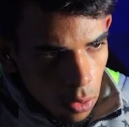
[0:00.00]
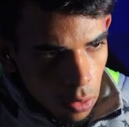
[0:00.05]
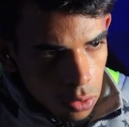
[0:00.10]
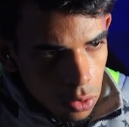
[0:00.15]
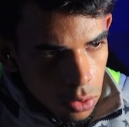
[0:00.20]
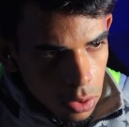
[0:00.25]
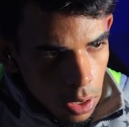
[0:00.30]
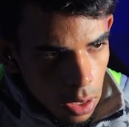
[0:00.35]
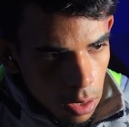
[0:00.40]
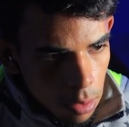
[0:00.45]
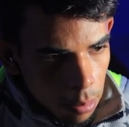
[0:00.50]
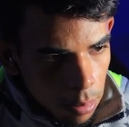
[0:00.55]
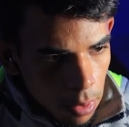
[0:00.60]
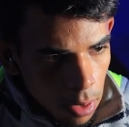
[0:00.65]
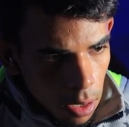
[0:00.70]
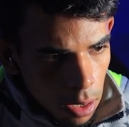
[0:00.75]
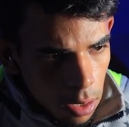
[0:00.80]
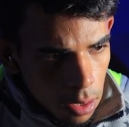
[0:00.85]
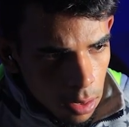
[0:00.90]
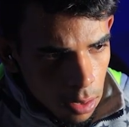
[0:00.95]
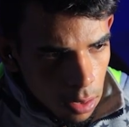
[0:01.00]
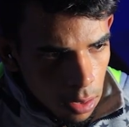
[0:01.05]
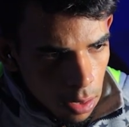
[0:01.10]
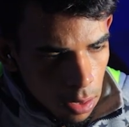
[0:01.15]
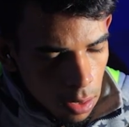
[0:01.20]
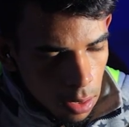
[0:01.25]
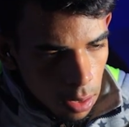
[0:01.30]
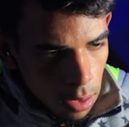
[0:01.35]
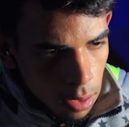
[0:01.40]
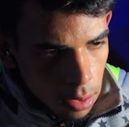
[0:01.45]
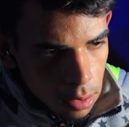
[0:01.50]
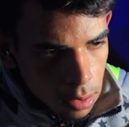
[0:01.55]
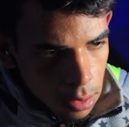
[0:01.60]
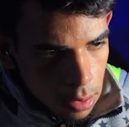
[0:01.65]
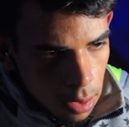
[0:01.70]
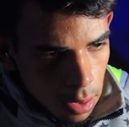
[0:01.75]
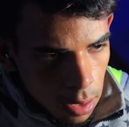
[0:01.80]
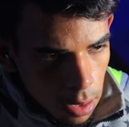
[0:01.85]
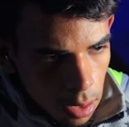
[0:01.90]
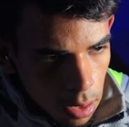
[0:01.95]
also the reply,
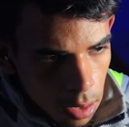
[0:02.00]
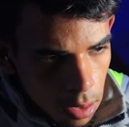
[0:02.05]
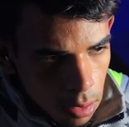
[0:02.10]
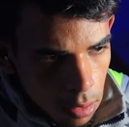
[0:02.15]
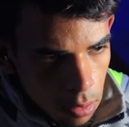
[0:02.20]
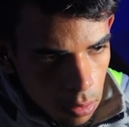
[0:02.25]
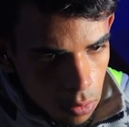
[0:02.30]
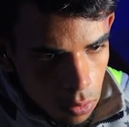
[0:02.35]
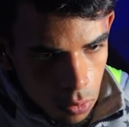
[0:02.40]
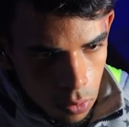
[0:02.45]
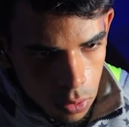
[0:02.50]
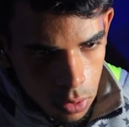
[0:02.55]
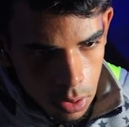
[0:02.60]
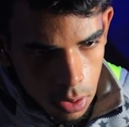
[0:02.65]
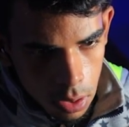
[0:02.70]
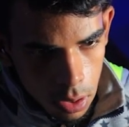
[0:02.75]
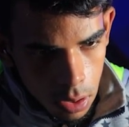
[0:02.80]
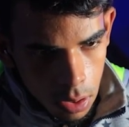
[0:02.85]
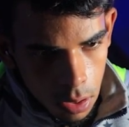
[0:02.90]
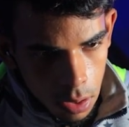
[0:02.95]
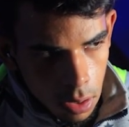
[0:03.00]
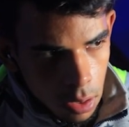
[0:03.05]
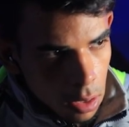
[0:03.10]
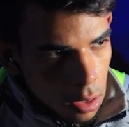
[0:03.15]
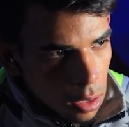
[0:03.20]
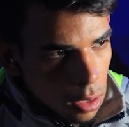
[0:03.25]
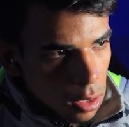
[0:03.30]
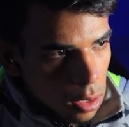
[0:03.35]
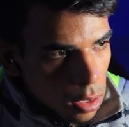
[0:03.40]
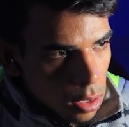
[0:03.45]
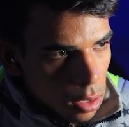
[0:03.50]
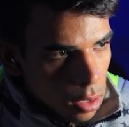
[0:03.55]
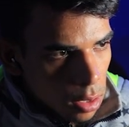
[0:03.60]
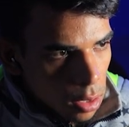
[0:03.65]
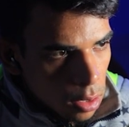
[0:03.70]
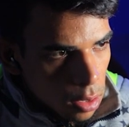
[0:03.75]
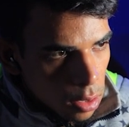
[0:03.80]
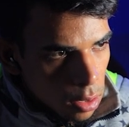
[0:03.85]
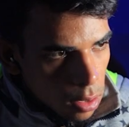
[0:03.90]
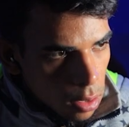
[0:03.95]
let's link it to the
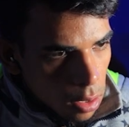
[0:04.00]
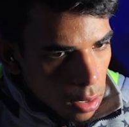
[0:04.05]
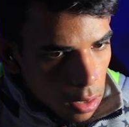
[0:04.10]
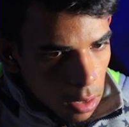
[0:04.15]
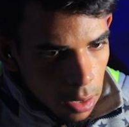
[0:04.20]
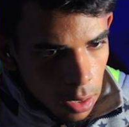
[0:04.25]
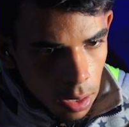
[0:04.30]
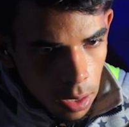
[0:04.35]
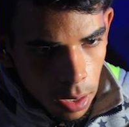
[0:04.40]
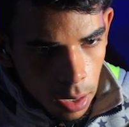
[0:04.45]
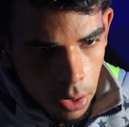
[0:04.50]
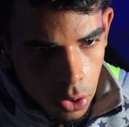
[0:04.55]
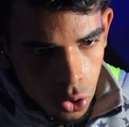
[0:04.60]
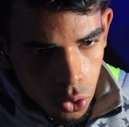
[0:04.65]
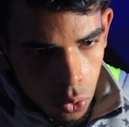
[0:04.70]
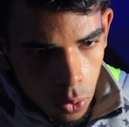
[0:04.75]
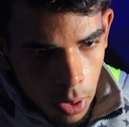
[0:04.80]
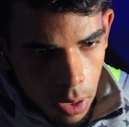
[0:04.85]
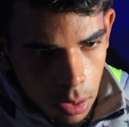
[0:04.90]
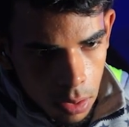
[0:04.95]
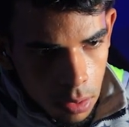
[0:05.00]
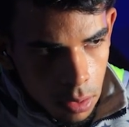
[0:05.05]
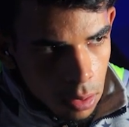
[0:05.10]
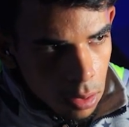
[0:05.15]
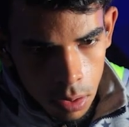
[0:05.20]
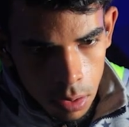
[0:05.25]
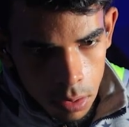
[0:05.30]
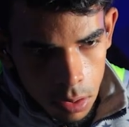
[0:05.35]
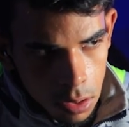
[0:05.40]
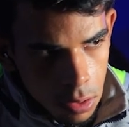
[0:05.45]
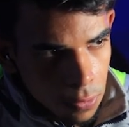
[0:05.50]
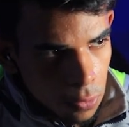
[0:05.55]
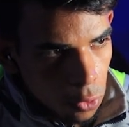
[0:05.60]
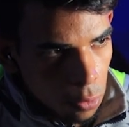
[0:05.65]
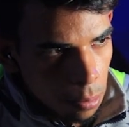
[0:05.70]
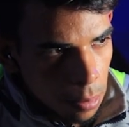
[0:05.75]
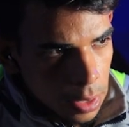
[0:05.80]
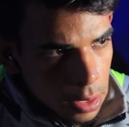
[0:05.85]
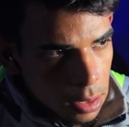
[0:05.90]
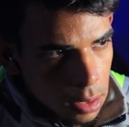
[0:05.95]
link H1. This for
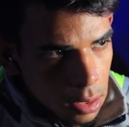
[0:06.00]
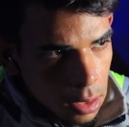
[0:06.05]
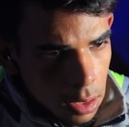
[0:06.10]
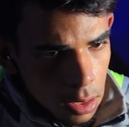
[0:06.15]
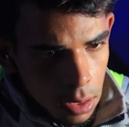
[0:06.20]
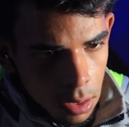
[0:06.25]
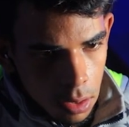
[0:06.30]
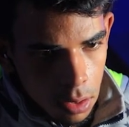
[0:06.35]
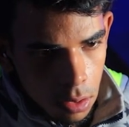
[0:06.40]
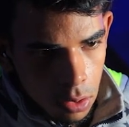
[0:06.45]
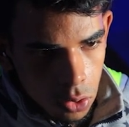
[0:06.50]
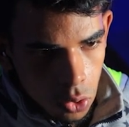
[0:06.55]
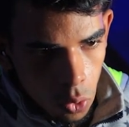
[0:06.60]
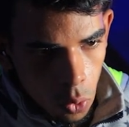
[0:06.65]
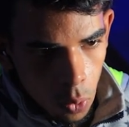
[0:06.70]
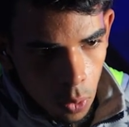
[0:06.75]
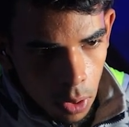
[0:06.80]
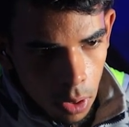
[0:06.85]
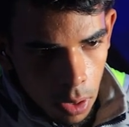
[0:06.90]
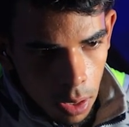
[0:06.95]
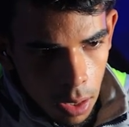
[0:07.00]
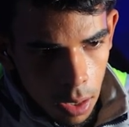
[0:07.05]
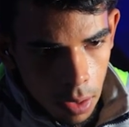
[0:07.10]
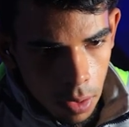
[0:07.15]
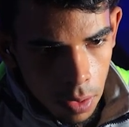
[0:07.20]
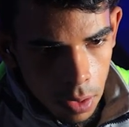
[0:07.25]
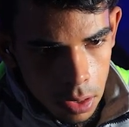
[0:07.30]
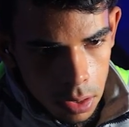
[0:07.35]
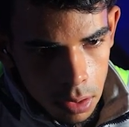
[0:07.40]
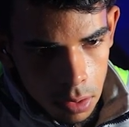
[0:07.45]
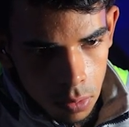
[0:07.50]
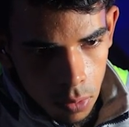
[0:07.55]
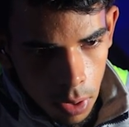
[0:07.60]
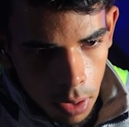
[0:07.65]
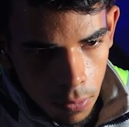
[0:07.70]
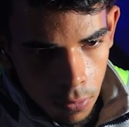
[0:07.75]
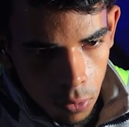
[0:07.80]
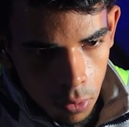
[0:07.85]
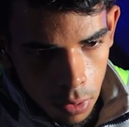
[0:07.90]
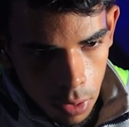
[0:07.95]
Messi. So we'll link this one
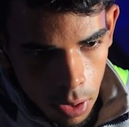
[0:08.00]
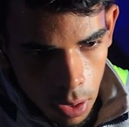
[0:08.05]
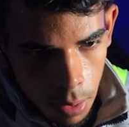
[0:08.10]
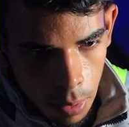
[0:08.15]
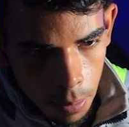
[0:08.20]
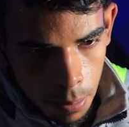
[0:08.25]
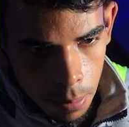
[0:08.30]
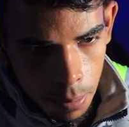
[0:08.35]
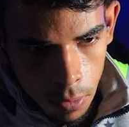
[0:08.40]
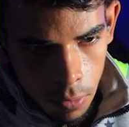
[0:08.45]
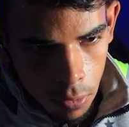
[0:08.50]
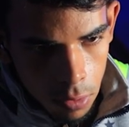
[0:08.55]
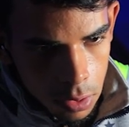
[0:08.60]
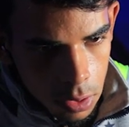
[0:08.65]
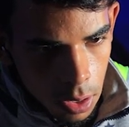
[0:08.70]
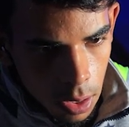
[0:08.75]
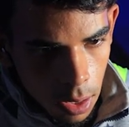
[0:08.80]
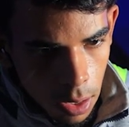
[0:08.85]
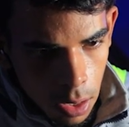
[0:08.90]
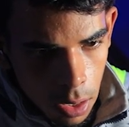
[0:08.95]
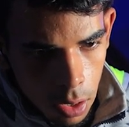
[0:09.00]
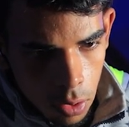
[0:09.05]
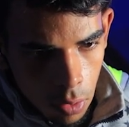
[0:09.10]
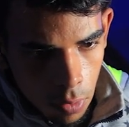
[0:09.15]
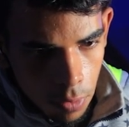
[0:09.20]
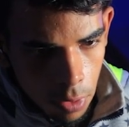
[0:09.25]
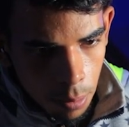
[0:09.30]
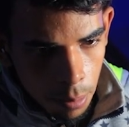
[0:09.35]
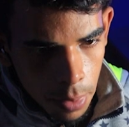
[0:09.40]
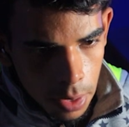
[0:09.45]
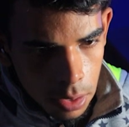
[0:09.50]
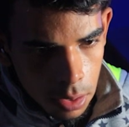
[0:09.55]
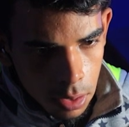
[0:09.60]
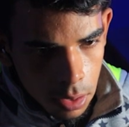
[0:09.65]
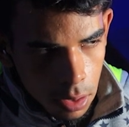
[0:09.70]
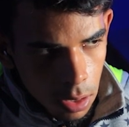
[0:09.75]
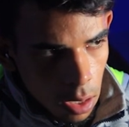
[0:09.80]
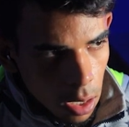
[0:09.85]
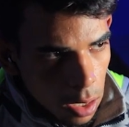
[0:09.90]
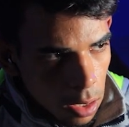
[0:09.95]
for the layer of the
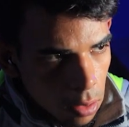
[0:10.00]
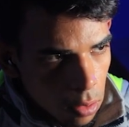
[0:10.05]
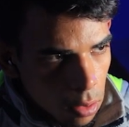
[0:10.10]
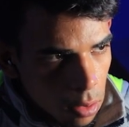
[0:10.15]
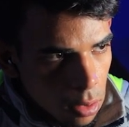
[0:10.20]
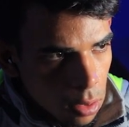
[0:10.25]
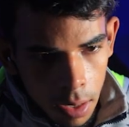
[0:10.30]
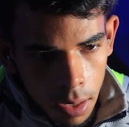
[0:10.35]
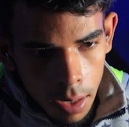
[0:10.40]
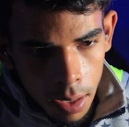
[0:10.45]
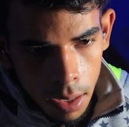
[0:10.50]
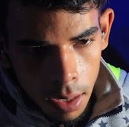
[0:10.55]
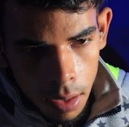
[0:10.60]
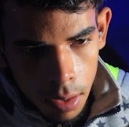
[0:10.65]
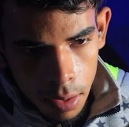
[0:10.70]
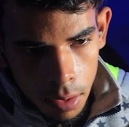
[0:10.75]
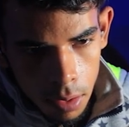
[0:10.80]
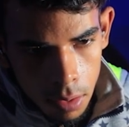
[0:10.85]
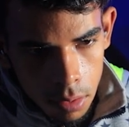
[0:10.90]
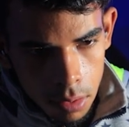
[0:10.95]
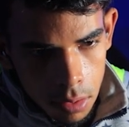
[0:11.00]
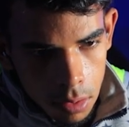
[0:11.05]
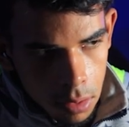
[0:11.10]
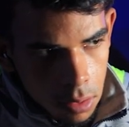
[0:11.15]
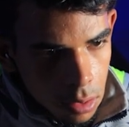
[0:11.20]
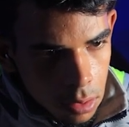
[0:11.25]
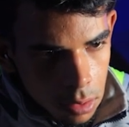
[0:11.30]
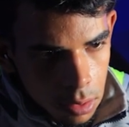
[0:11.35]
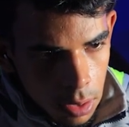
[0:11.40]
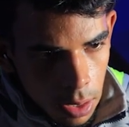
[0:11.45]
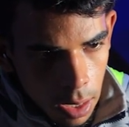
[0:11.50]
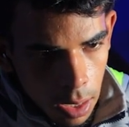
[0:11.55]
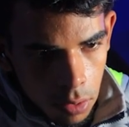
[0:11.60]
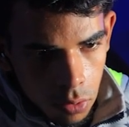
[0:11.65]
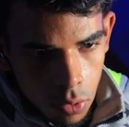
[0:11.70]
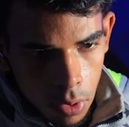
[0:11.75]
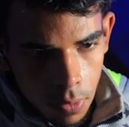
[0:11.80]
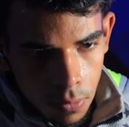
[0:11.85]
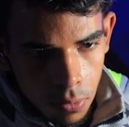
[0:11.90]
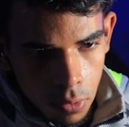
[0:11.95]
Messi icon, and this second
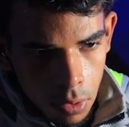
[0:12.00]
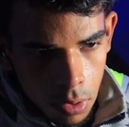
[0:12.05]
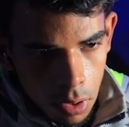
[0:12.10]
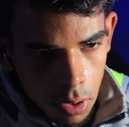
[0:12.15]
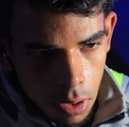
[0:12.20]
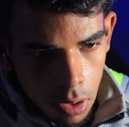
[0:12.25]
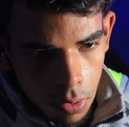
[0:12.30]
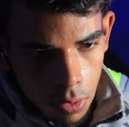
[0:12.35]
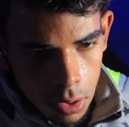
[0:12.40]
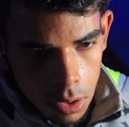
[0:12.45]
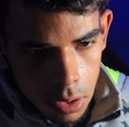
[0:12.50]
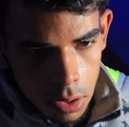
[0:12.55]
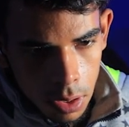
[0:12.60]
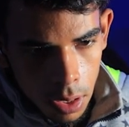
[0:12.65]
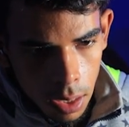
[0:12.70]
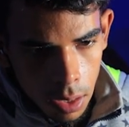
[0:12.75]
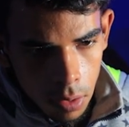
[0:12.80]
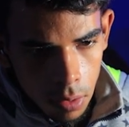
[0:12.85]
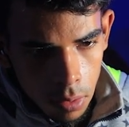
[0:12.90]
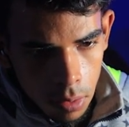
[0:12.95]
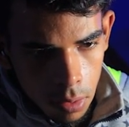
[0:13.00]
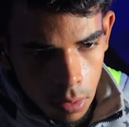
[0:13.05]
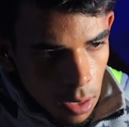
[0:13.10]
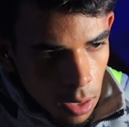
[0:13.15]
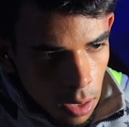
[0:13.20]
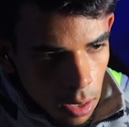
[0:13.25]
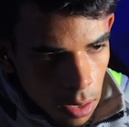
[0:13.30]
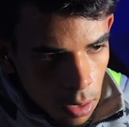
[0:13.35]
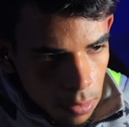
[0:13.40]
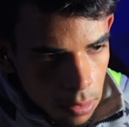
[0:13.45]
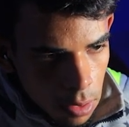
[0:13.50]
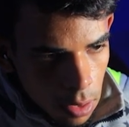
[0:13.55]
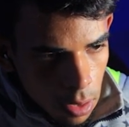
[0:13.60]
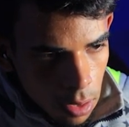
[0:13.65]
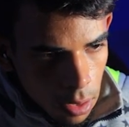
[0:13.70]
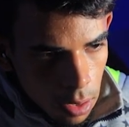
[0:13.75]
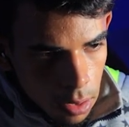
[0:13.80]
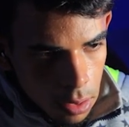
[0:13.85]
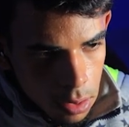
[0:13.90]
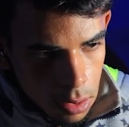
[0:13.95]
one for the Cristiano. And after,
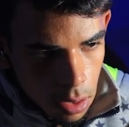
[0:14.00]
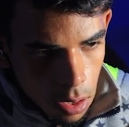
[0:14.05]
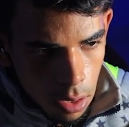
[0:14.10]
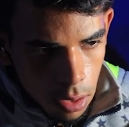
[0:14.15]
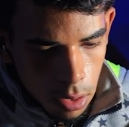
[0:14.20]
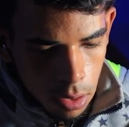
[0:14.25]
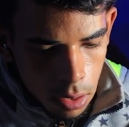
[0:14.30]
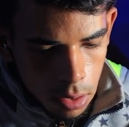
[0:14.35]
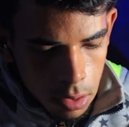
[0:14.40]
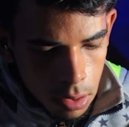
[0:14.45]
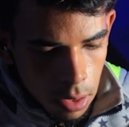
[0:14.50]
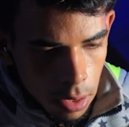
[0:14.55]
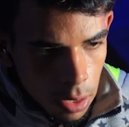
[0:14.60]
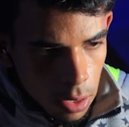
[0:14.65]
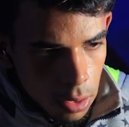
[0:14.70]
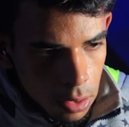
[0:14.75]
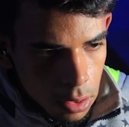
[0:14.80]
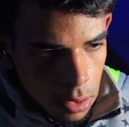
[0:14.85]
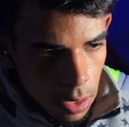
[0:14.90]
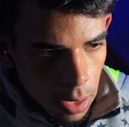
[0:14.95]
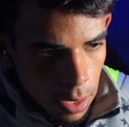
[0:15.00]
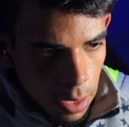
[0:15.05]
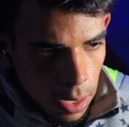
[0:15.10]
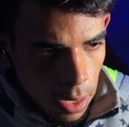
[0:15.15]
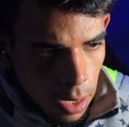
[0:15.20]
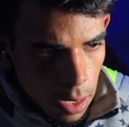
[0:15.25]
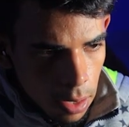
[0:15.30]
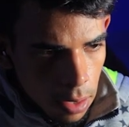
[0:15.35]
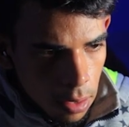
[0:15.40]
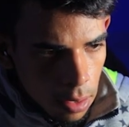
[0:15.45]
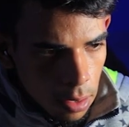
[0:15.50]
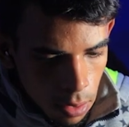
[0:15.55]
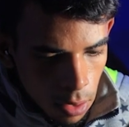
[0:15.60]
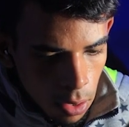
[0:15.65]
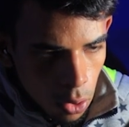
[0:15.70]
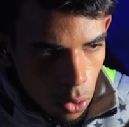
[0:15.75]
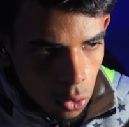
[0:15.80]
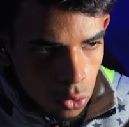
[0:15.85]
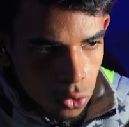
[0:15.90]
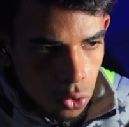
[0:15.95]
let's cut these layers again,
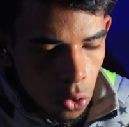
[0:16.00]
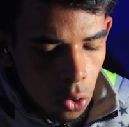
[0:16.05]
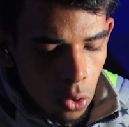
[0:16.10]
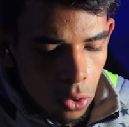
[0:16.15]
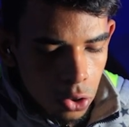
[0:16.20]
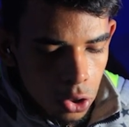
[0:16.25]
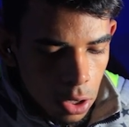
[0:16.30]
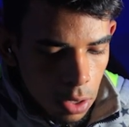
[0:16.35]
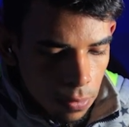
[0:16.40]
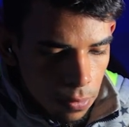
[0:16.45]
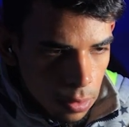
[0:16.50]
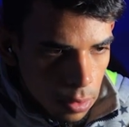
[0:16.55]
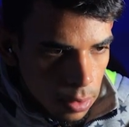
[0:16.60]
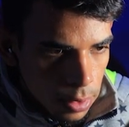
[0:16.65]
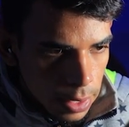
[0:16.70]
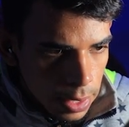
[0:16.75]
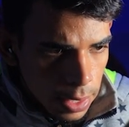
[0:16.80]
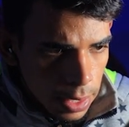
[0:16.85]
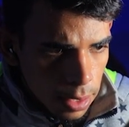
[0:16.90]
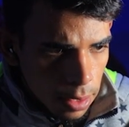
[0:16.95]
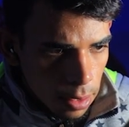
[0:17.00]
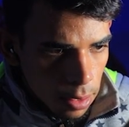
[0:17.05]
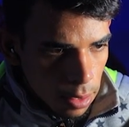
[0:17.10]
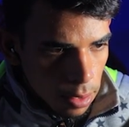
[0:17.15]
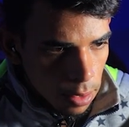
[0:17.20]
Control-Shift-D.